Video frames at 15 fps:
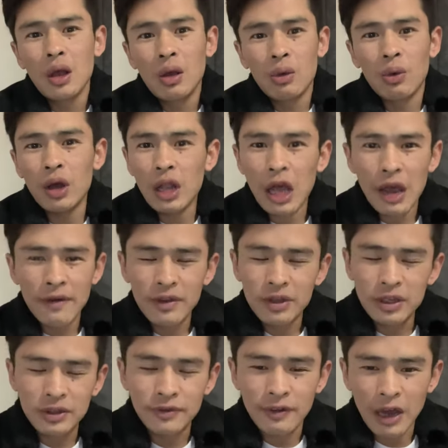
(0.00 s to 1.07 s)
Well, having
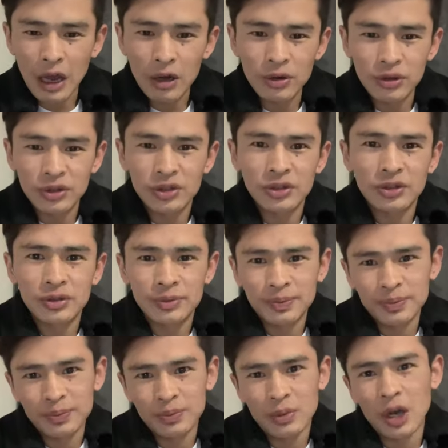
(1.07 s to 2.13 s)
these values,
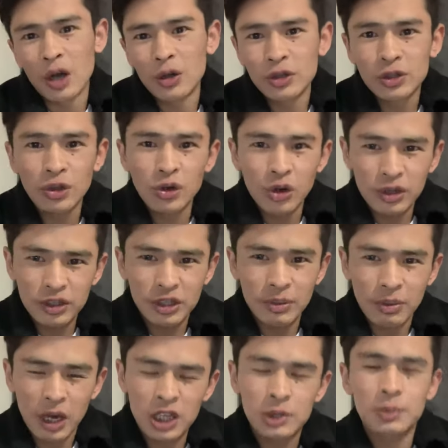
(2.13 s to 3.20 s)
I also got some
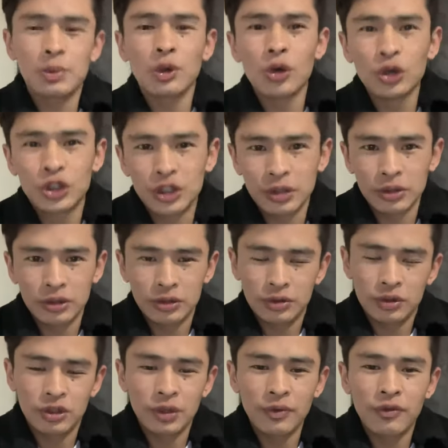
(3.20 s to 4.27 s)
exposures to
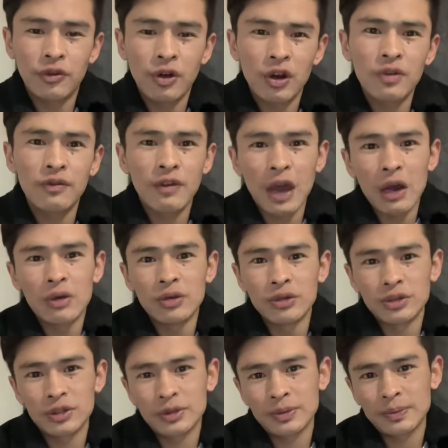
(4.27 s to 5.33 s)
some foreign
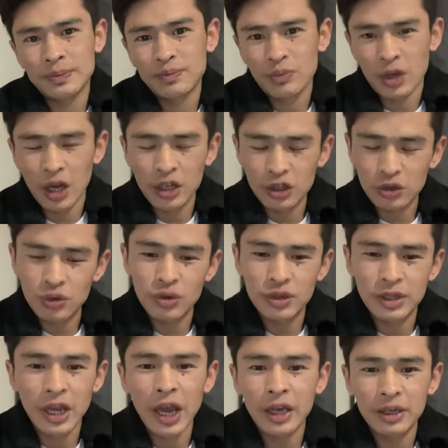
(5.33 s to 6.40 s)
values as a
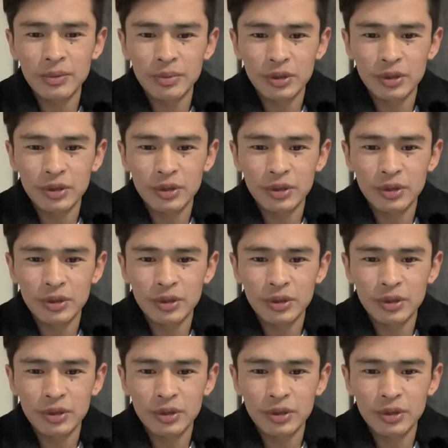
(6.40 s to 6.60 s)
tourist guide in